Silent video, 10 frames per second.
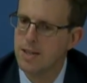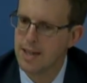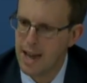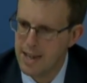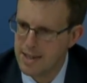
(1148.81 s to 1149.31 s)

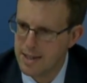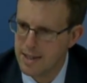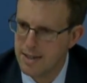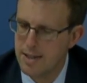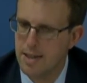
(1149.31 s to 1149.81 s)

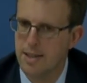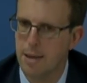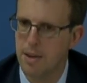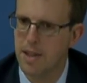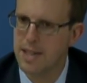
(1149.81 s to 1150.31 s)
scientists and
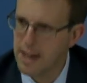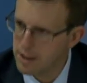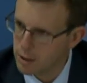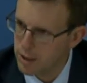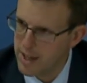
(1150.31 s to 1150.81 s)
some of the
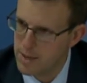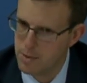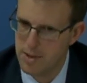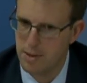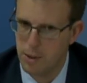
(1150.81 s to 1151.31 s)
technical
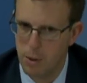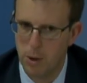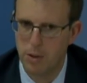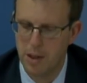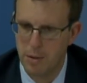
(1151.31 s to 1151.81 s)
experts that we
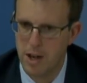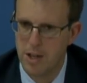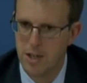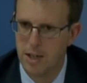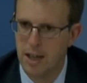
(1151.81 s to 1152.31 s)
work with in
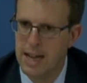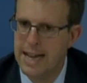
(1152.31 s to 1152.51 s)
Russia